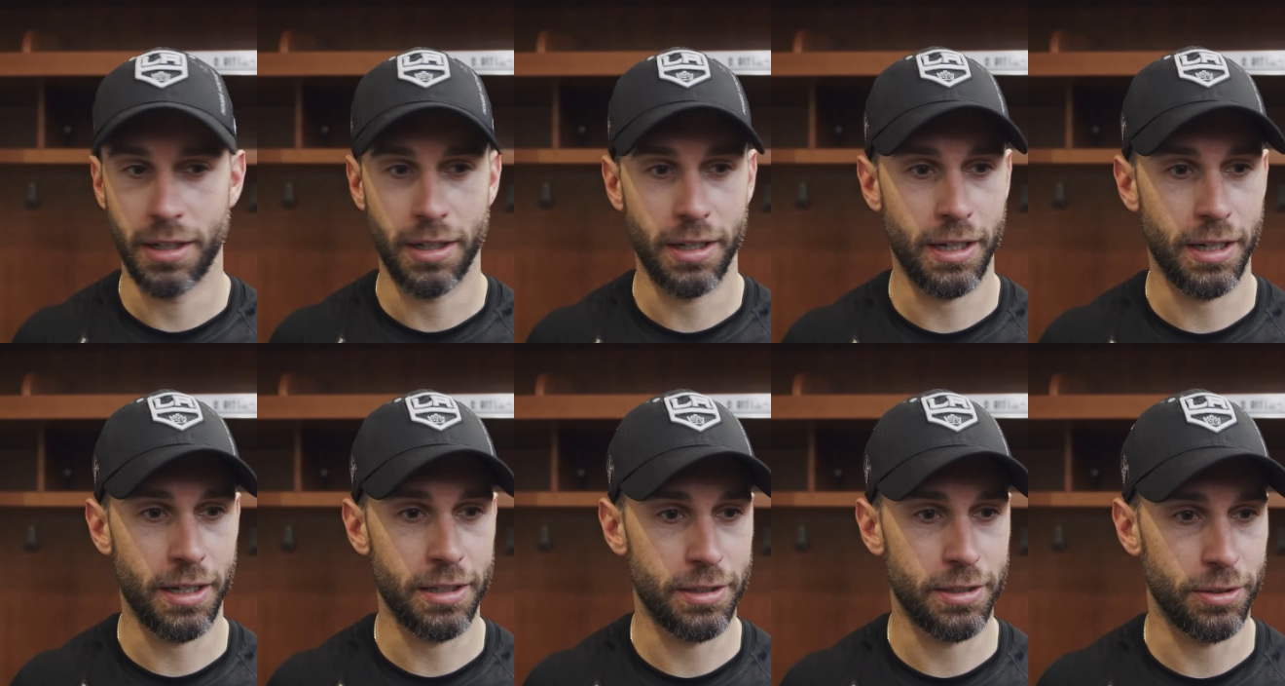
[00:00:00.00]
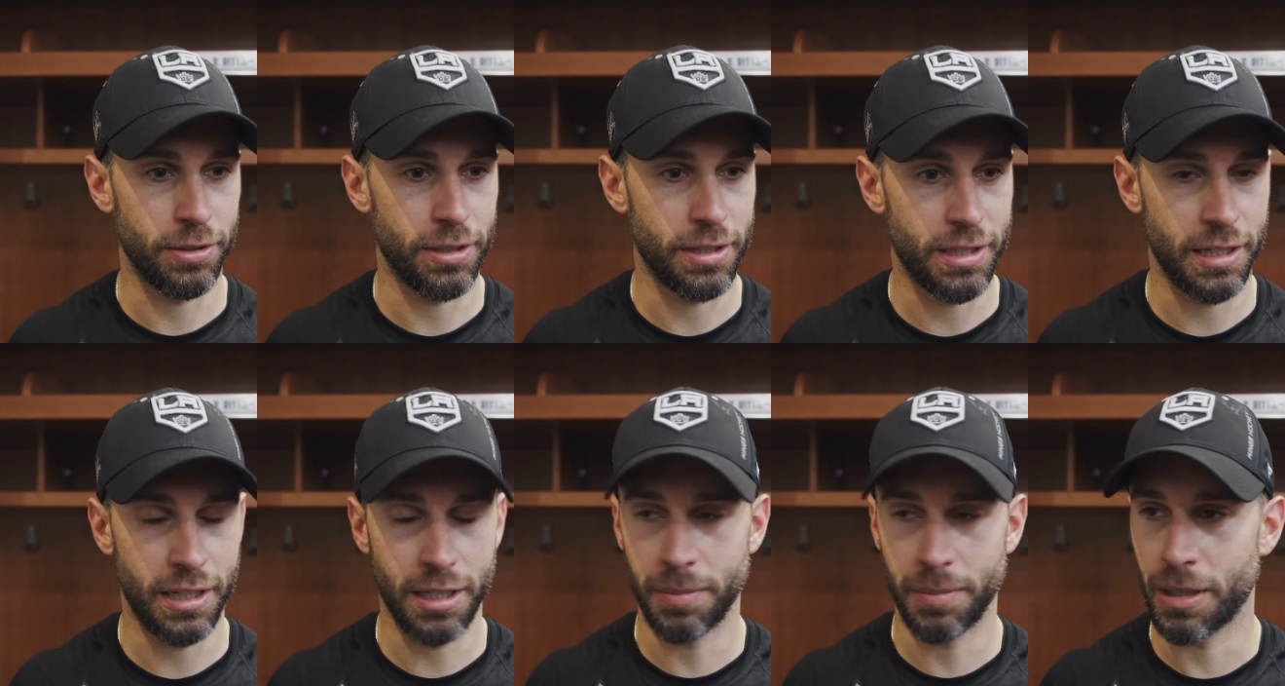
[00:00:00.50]
Uh, so to
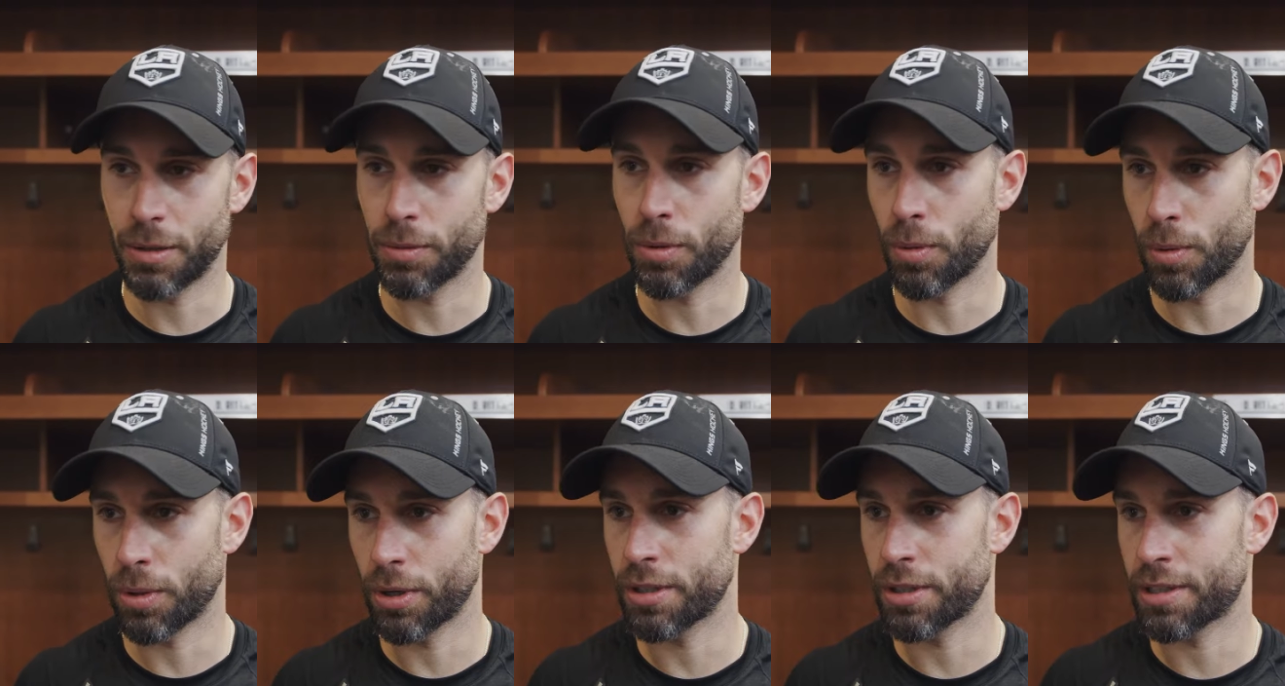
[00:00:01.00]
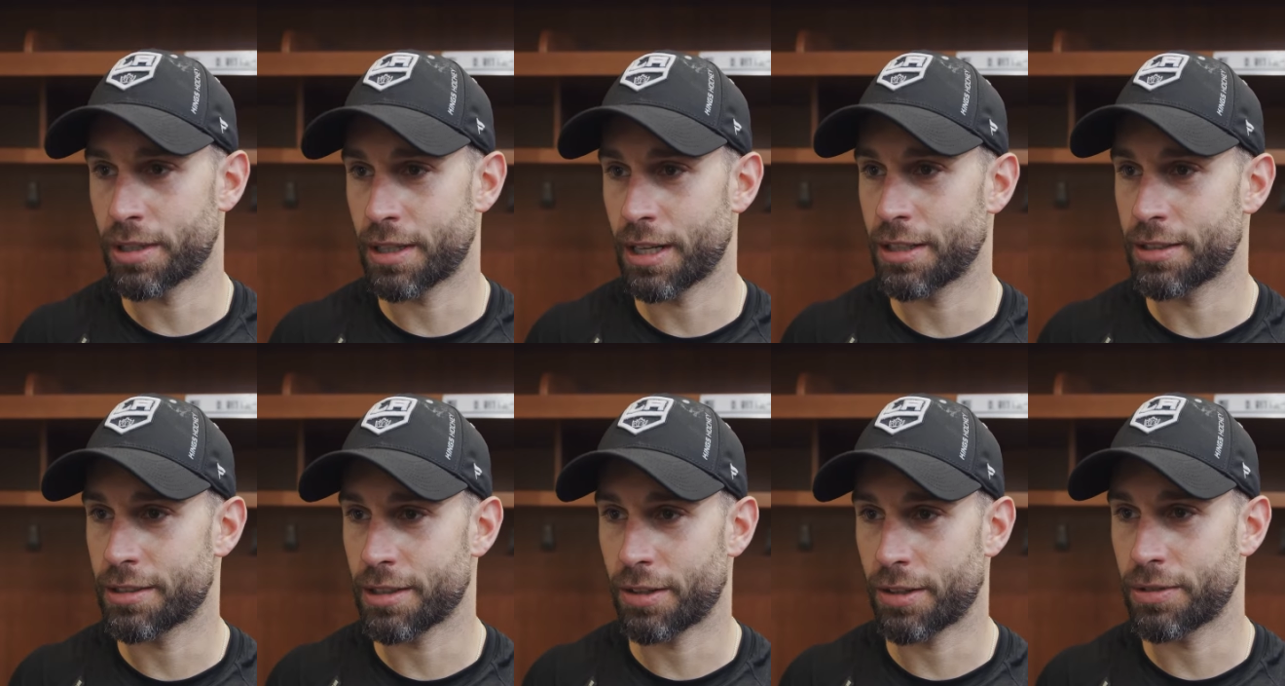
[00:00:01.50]
see him get rewarded
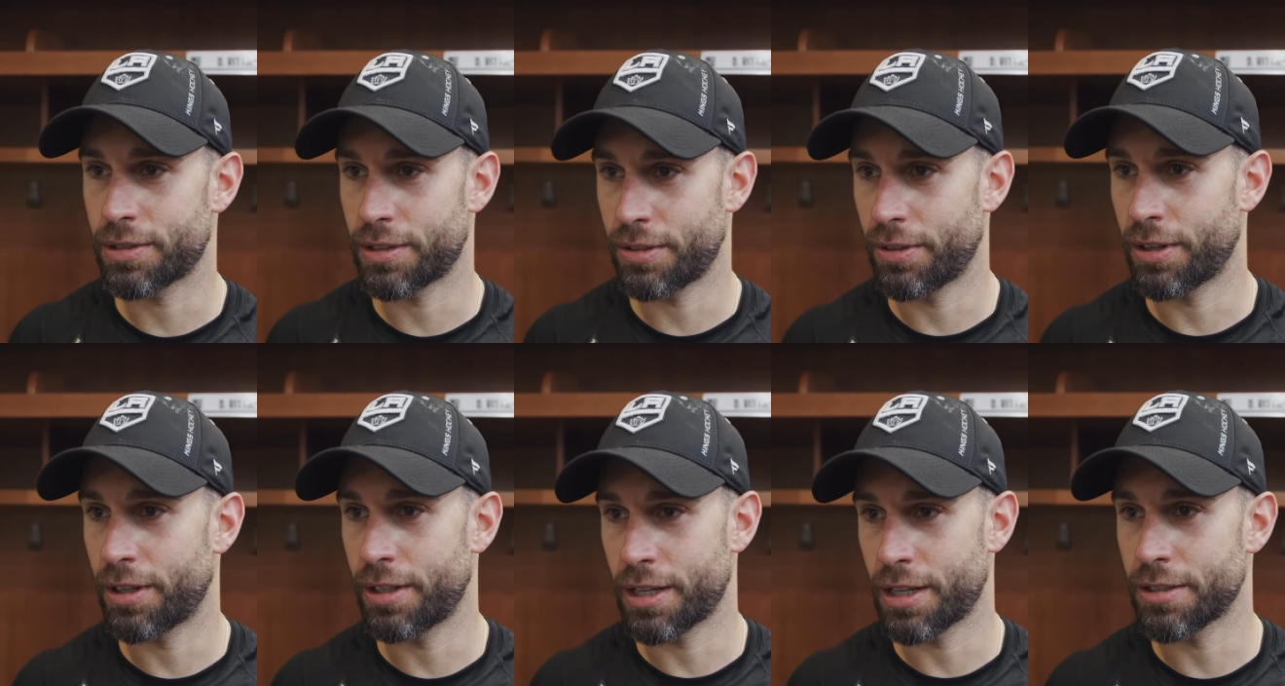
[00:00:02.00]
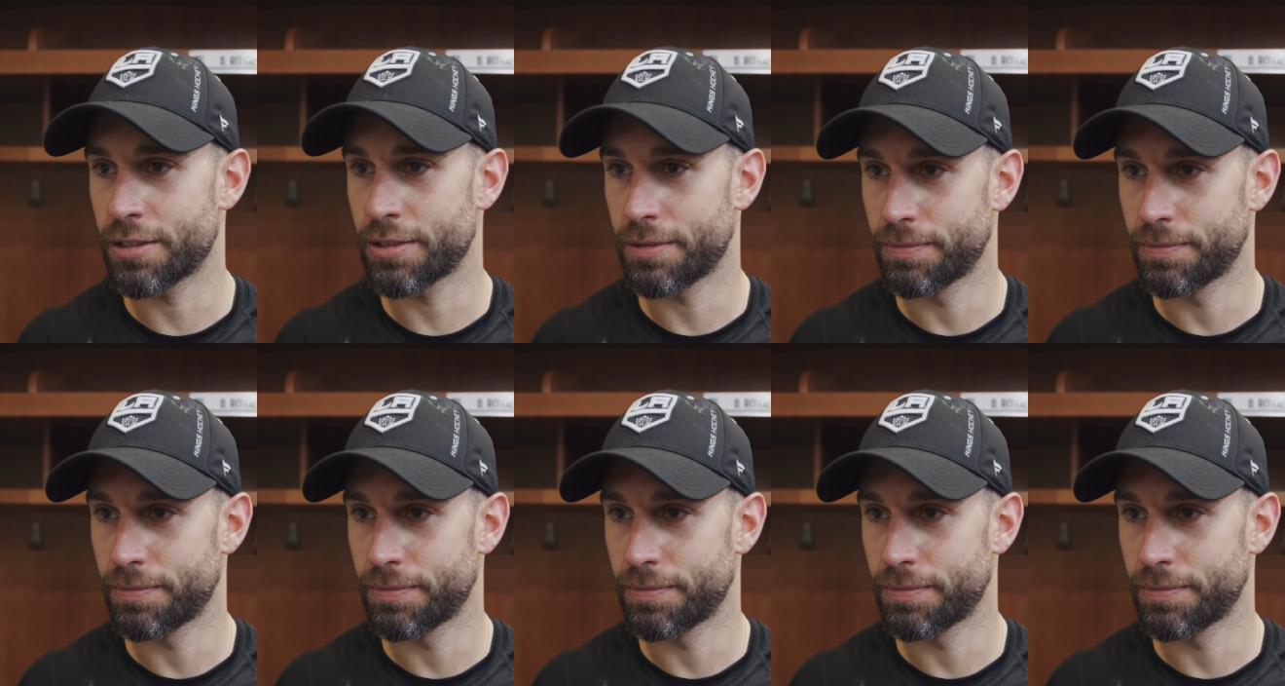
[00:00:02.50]
tonight is obviously very nice.